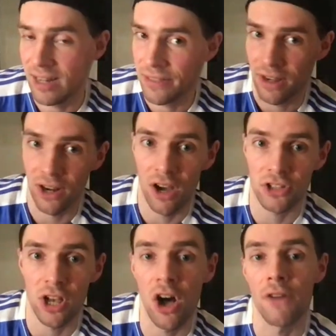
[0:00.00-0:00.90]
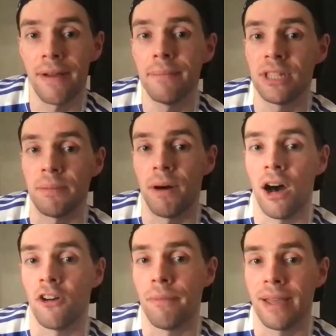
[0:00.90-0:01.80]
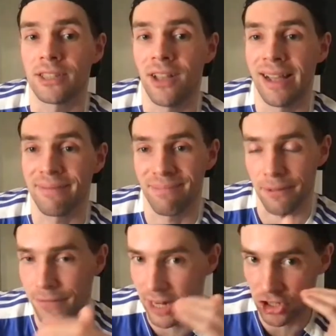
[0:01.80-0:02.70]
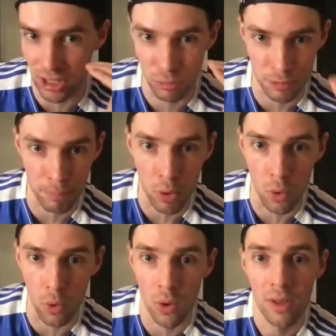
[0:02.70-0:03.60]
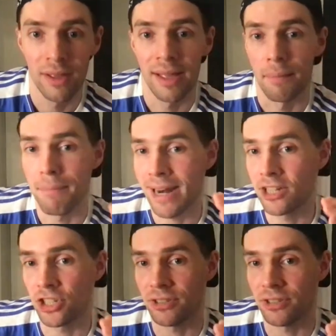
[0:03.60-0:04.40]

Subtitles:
the glass half empty part of me is like, finishing was poor. Manager